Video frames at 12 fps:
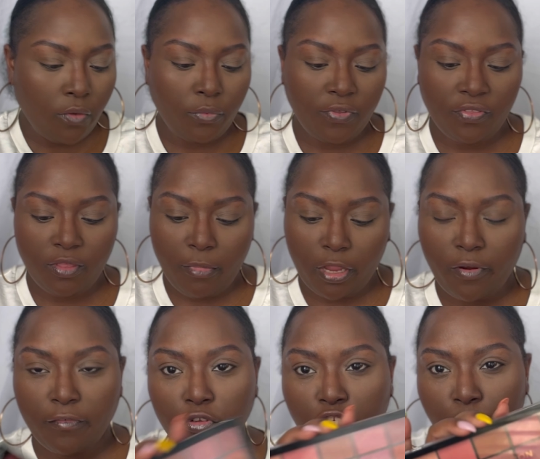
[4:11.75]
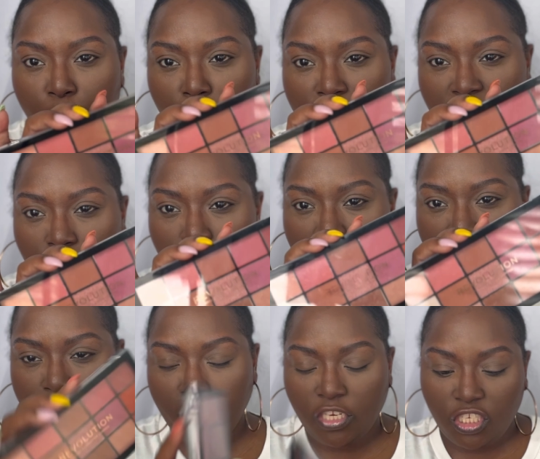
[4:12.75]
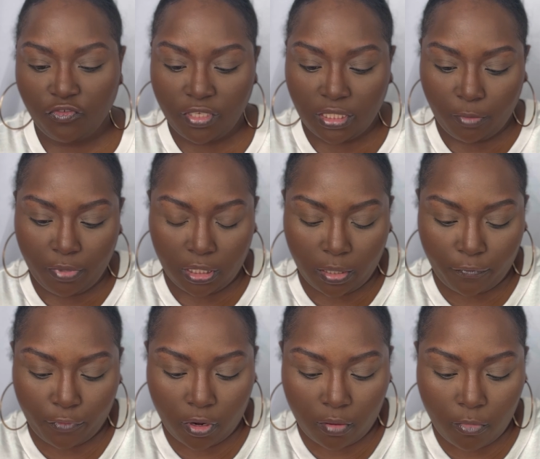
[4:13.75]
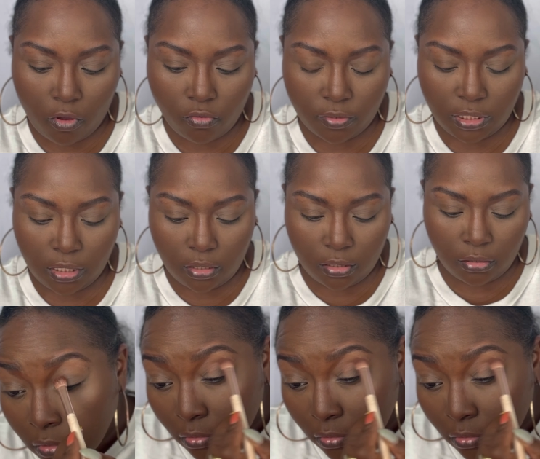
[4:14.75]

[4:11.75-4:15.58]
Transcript: with the Makeup Revolution Pro, this is what I just recently picked up from Ulta.